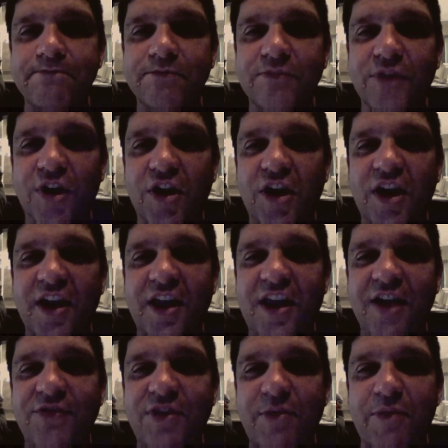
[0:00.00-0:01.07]
they're going to
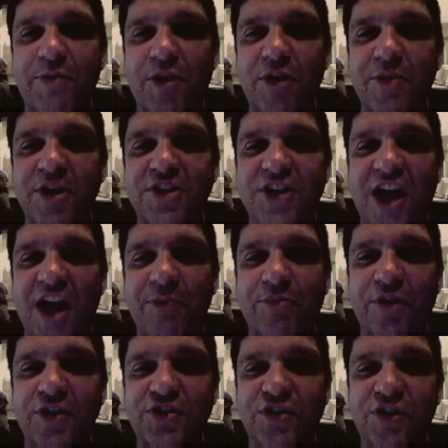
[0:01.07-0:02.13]
give them a permit to
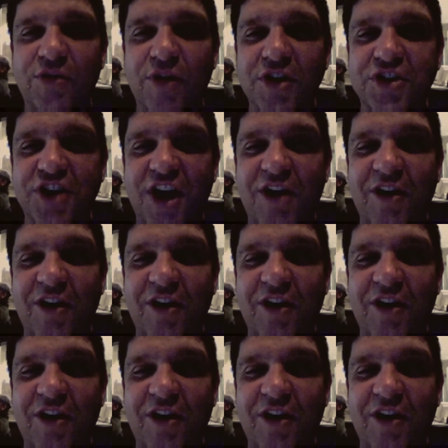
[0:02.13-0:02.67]
operate during rush hour.